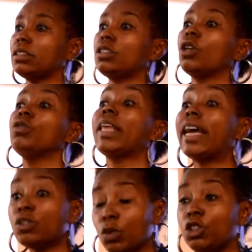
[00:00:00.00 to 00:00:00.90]
So
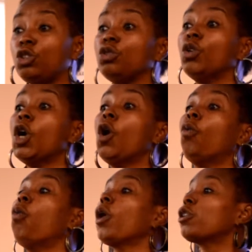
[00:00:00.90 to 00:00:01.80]
that's what you
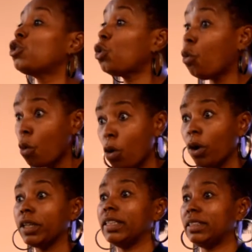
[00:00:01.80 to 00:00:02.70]
work
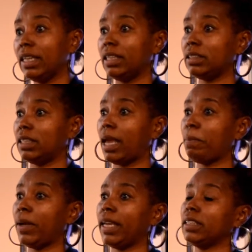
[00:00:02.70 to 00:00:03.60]
toward, is getting to that
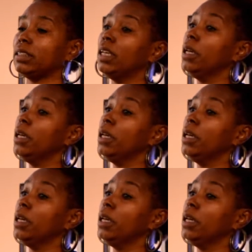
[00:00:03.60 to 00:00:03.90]
place.